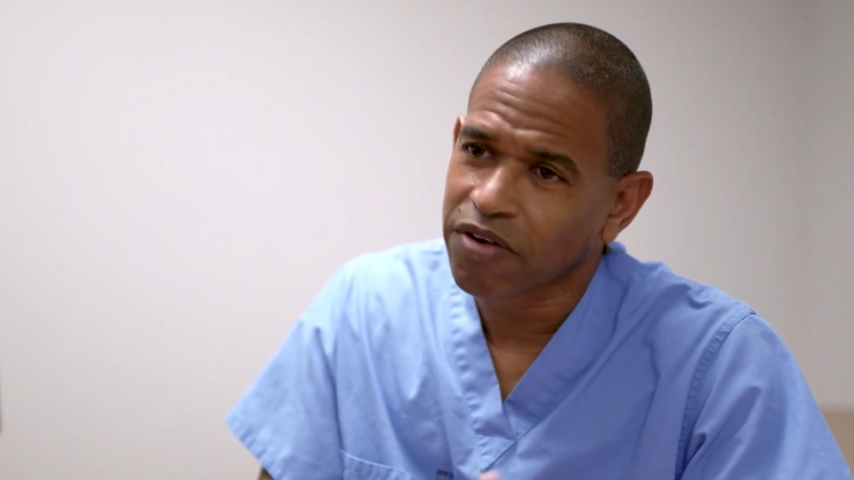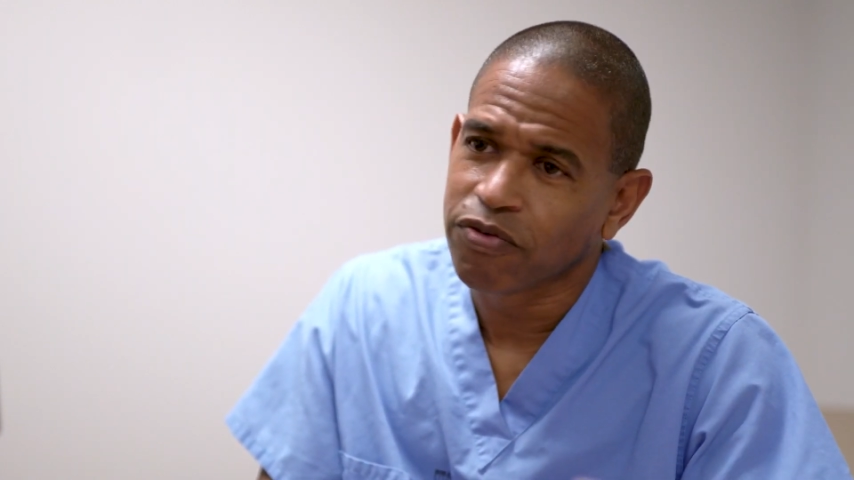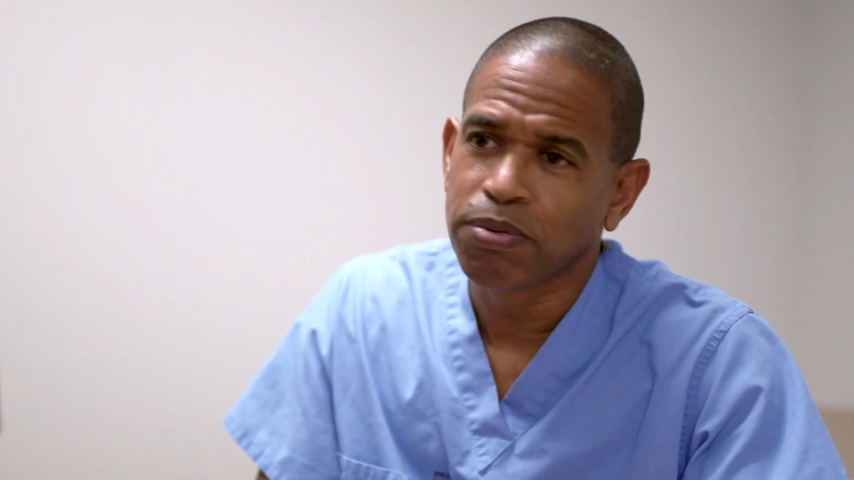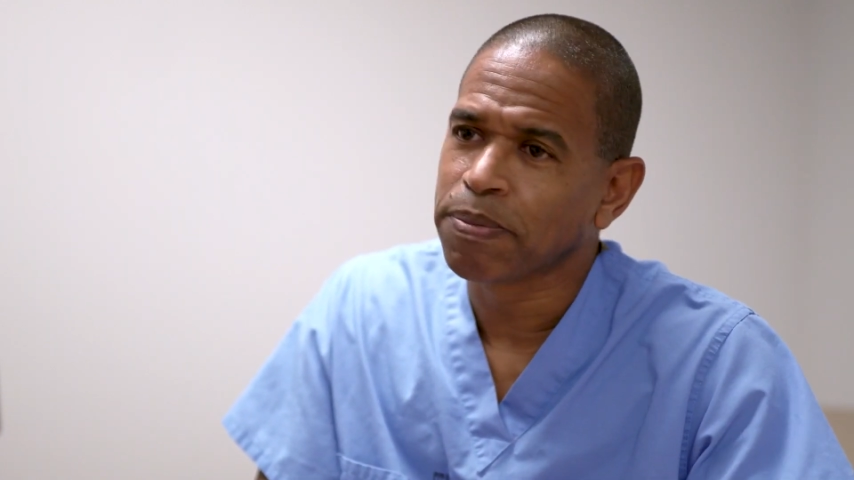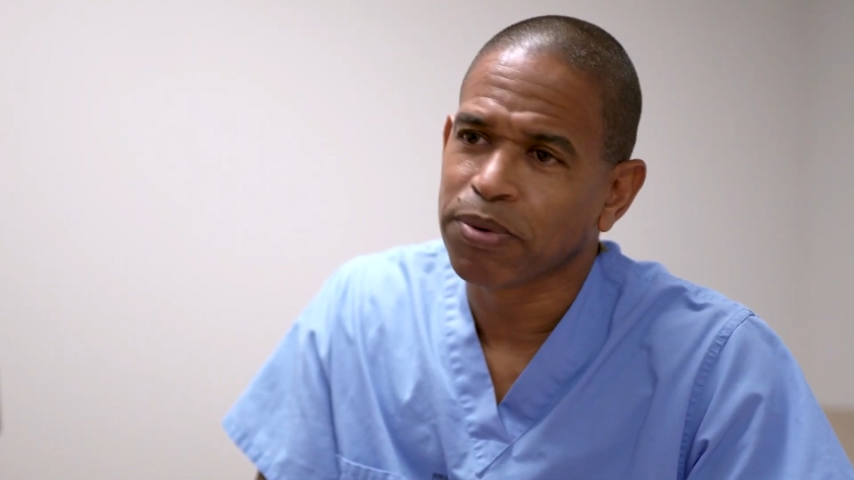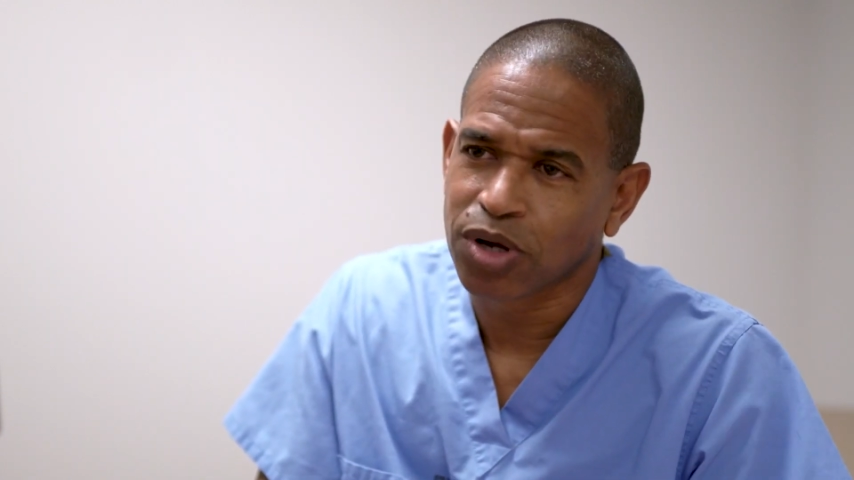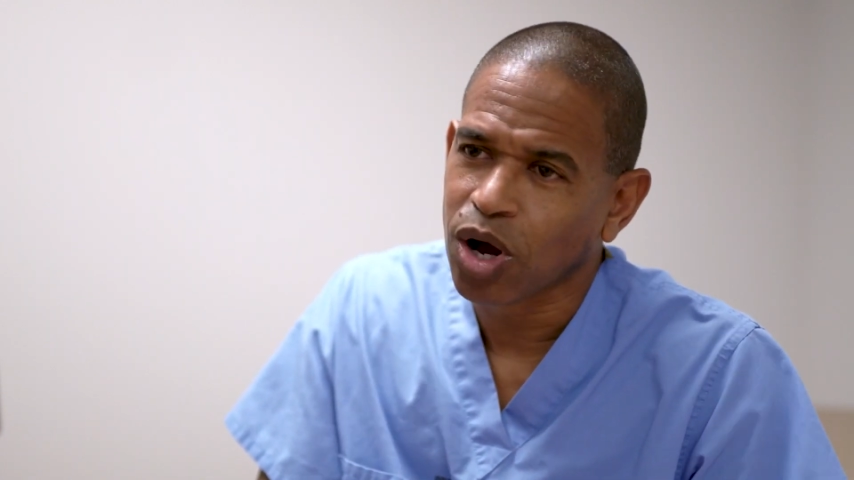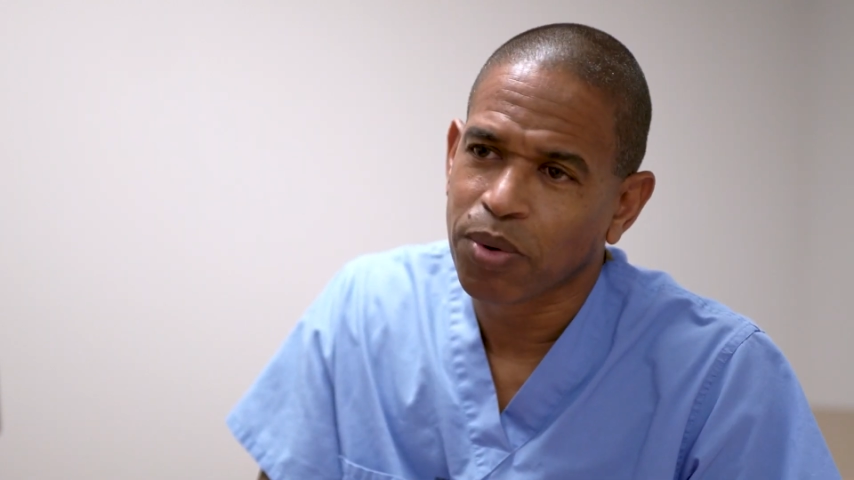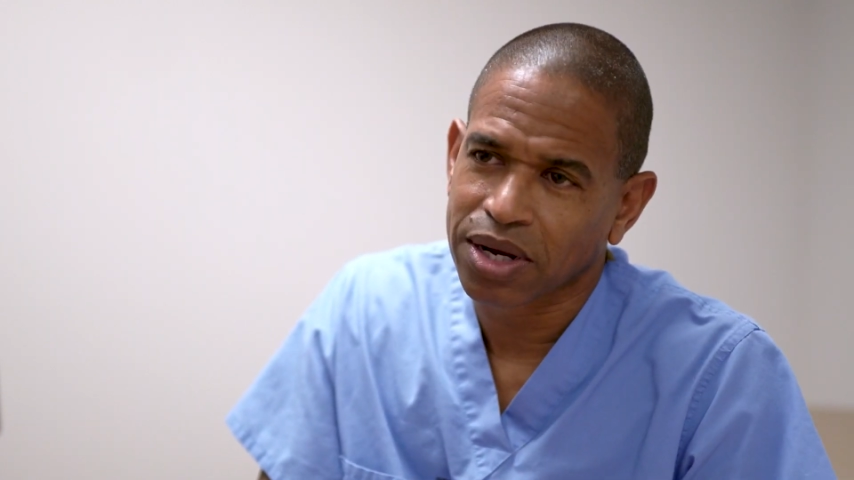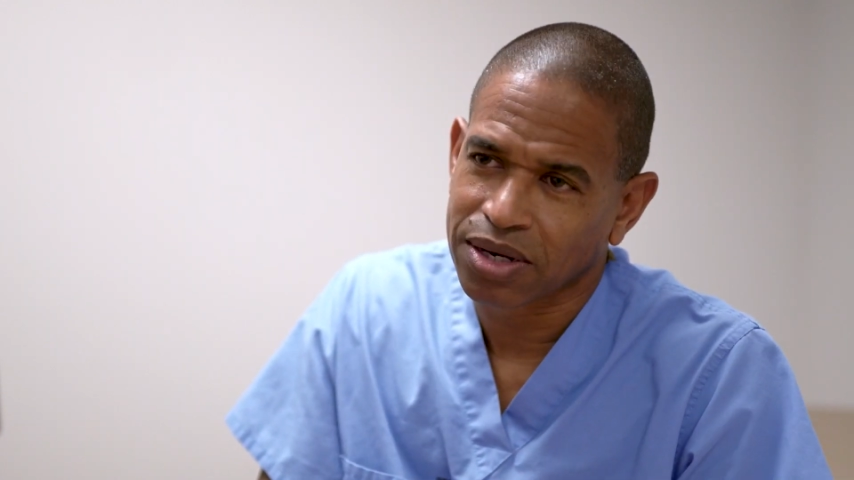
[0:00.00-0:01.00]
few people know
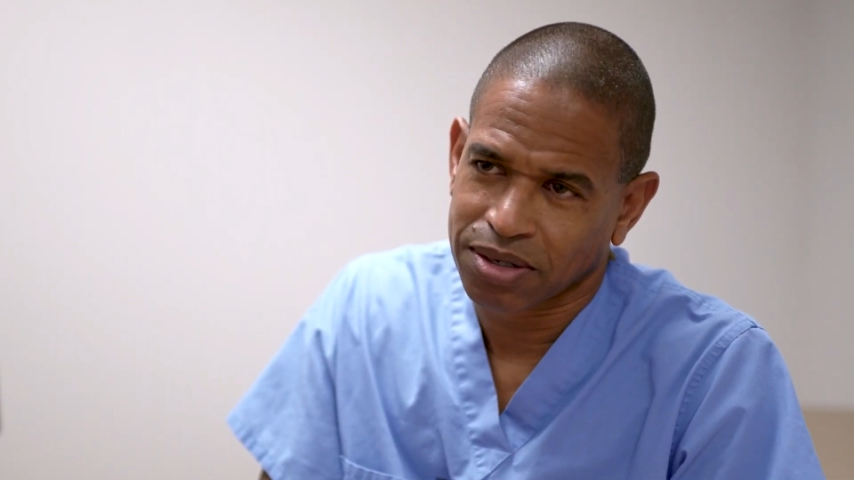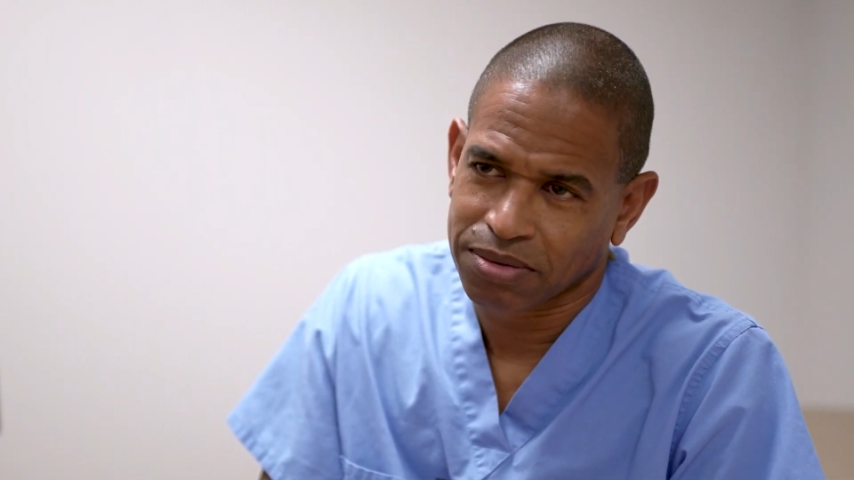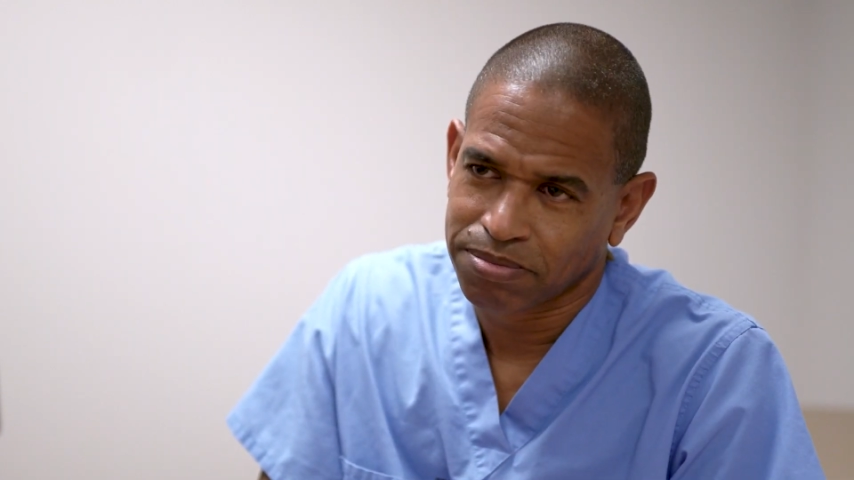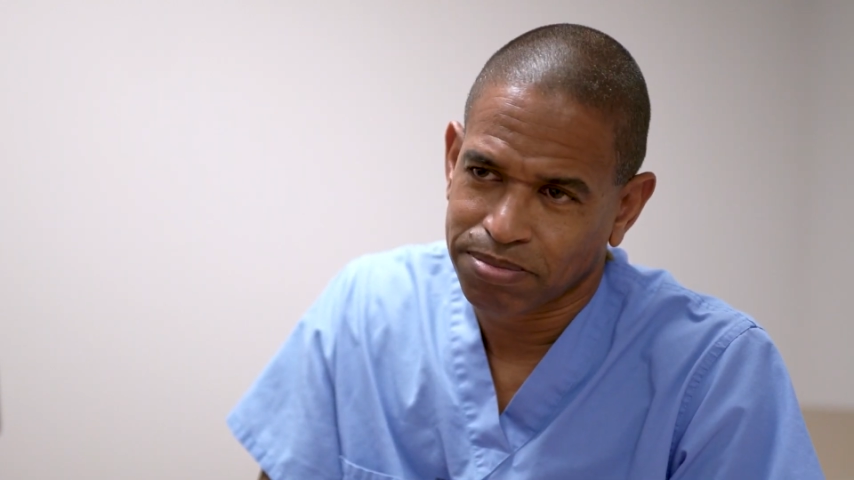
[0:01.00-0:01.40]
what a